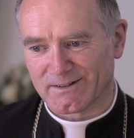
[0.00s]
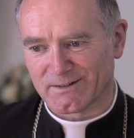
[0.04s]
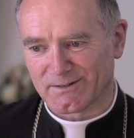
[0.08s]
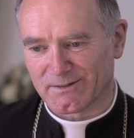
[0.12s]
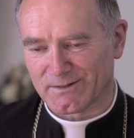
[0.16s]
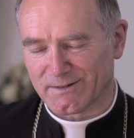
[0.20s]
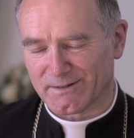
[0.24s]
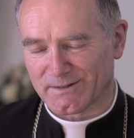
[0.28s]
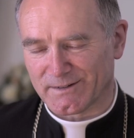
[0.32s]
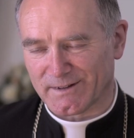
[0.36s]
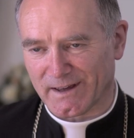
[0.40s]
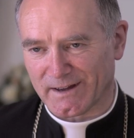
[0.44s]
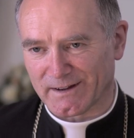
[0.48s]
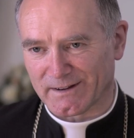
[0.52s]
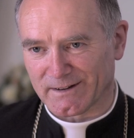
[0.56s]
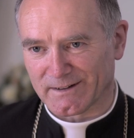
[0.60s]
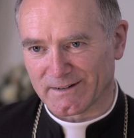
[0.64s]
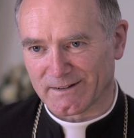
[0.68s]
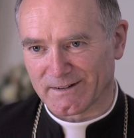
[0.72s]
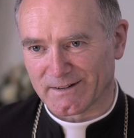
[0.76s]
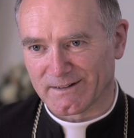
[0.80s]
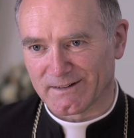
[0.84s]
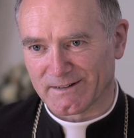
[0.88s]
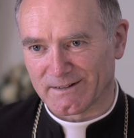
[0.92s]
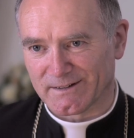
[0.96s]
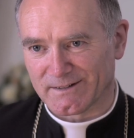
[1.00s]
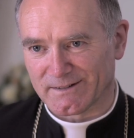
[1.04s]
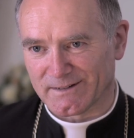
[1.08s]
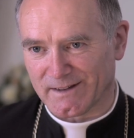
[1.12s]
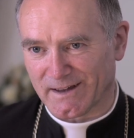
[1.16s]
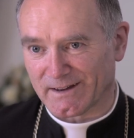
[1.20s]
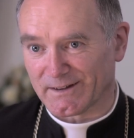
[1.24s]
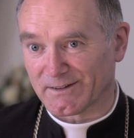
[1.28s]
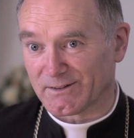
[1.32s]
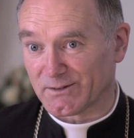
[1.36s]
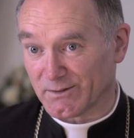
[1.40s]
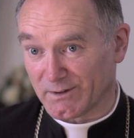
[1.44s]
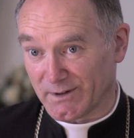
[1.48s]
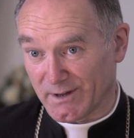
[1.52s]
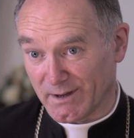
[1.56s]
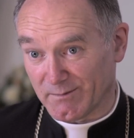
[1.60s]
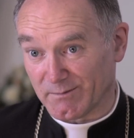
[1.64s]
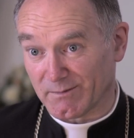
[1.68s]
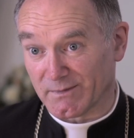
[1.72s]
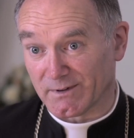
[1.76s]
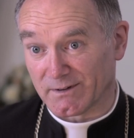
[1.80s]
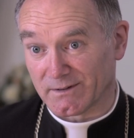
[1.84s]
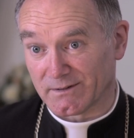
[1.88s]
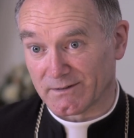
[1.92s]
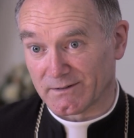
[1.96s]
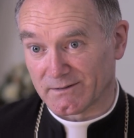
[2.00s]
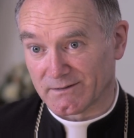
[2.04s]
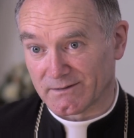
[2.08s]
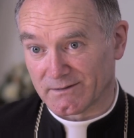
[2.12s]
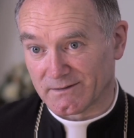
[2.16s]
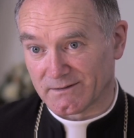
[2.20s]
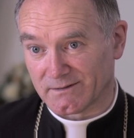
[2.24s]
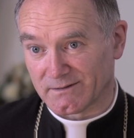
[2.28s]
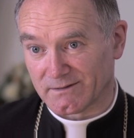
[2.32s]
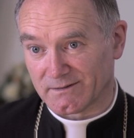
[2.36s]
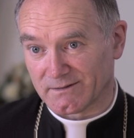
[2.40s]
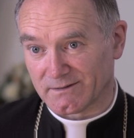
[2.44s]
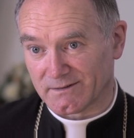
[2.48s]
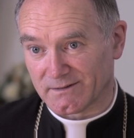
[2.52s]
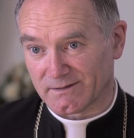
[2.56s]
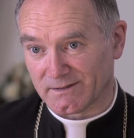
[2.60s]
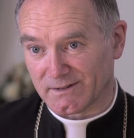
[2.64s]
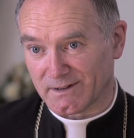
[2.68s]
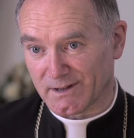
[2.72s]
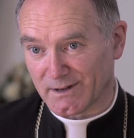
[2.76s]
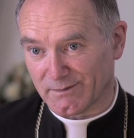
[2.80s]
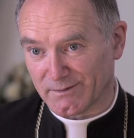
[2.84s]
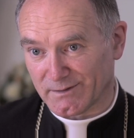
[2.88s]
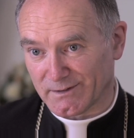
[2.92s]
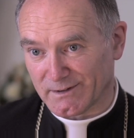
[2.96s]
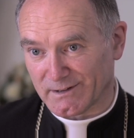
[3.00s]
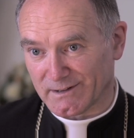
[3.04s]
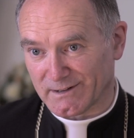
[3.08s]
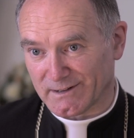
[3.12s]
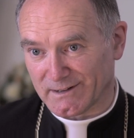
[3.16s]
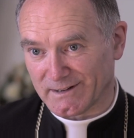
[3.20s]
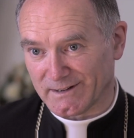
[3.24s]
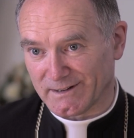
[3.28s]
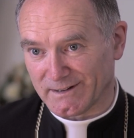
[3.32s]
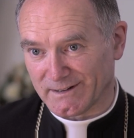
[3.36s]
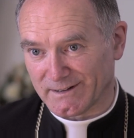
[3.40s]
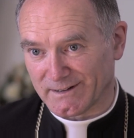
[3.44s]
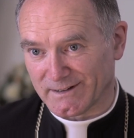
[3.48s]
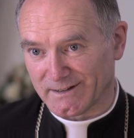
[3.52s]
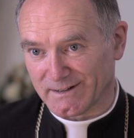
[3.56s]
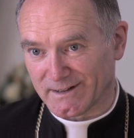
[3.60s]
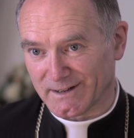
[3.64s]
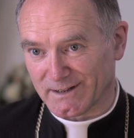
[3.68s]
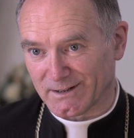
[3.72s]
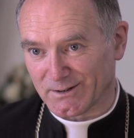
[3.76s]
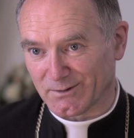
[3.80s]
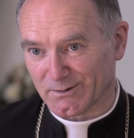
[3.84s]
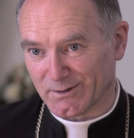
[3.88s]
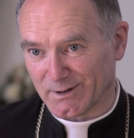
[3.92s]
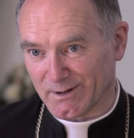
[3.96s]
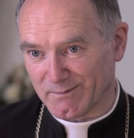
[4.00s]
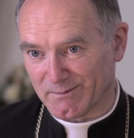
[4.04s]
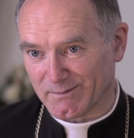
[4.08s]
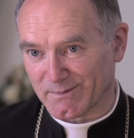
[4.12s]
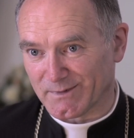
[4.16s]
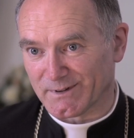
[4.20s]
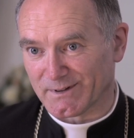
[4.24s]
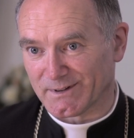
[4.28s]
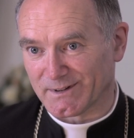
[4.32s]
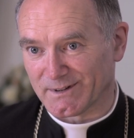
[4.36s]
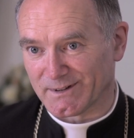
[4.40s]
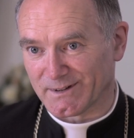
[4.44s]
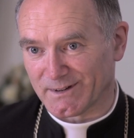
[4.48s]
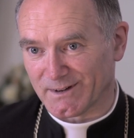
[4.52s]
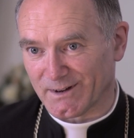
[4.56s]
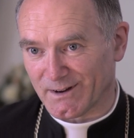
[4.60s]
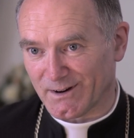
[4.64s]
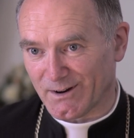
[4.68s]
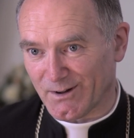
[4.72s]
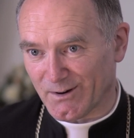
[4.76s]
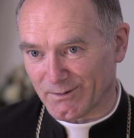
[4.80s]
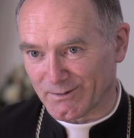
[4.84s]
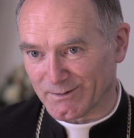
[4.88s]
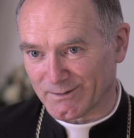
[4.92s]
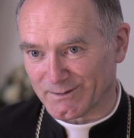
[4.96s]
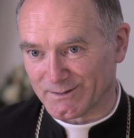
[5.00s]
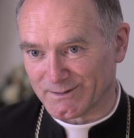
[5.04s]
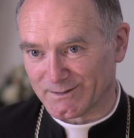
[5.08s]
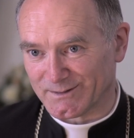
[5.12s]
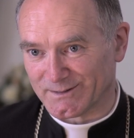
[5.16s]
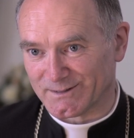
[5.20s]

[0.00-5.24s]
to thank, thanks to him, definitely, and to him alone.